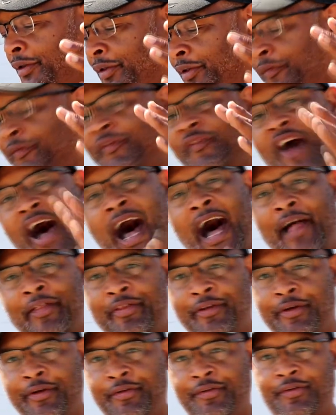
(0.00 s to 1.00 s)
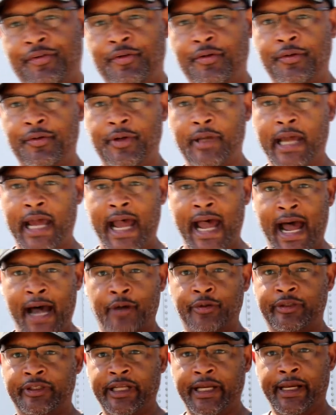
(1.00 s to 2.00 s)
the fathers
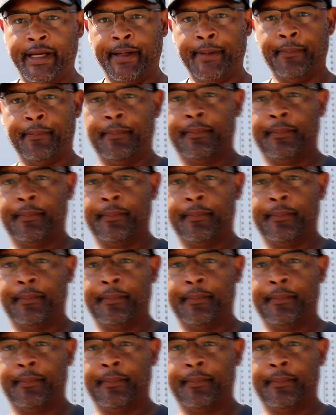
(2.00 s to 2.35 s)
out there,